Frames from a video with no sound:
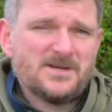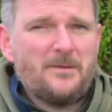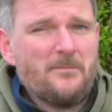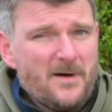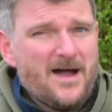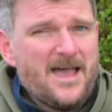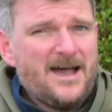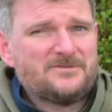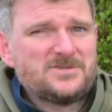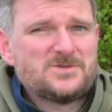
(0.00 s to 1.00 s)
so I might
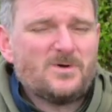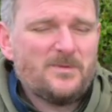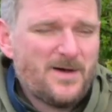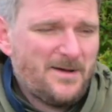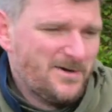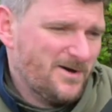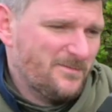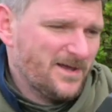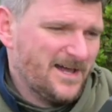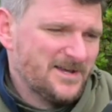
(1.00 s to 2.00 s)
have to swap ammo a
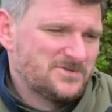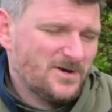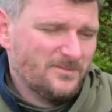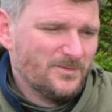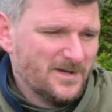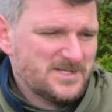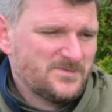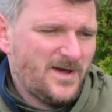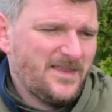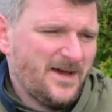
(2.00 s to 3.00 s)
bit later on, but we'll
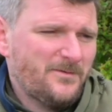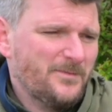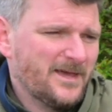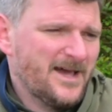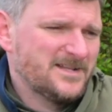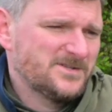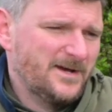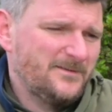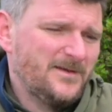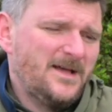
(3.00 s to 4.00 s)
explain that when we get to it.